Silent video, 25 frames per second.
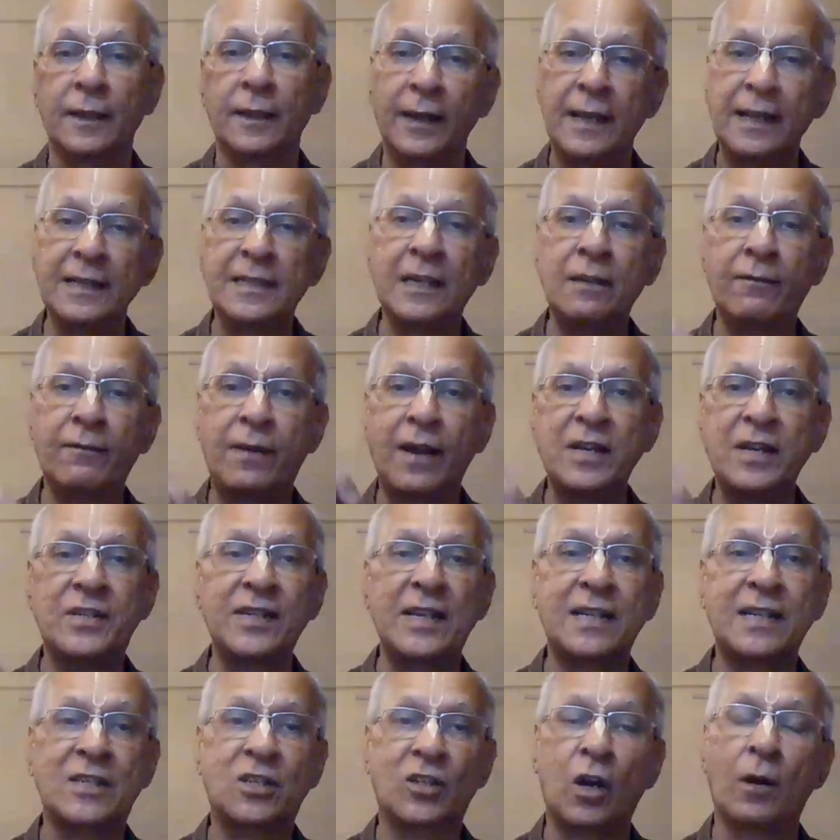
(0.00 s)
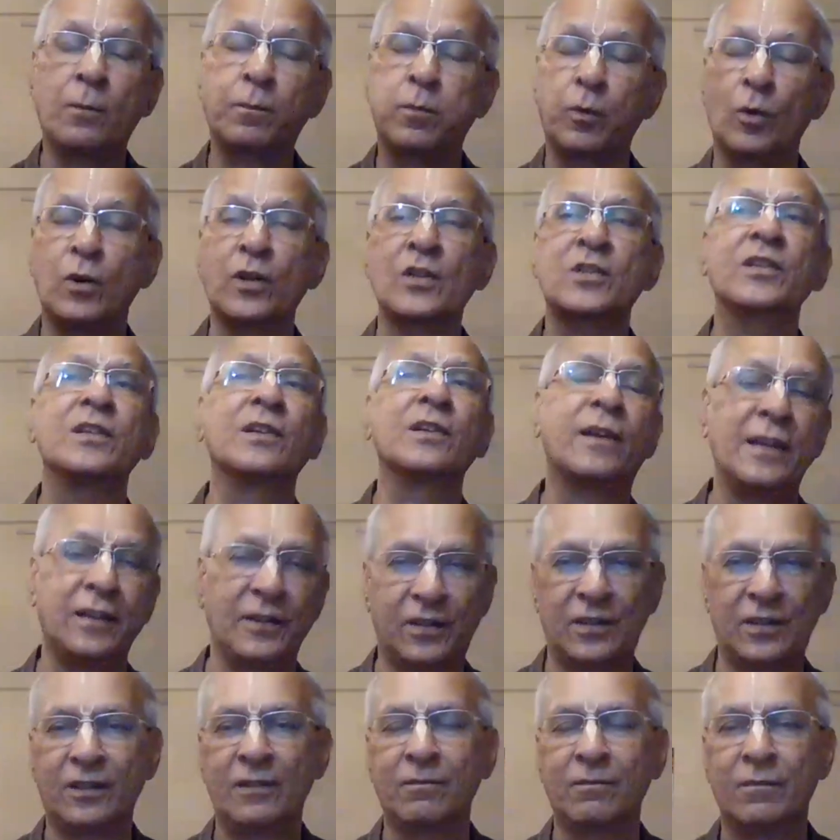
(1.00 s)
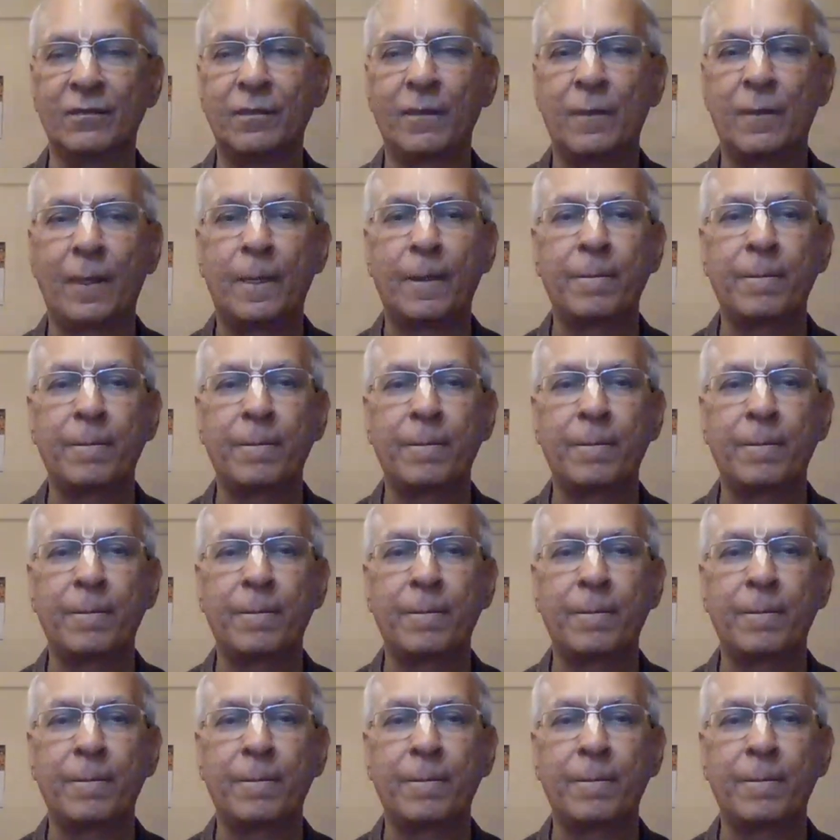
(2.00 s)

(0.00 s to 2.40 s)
The reason why she has stopped producing grains.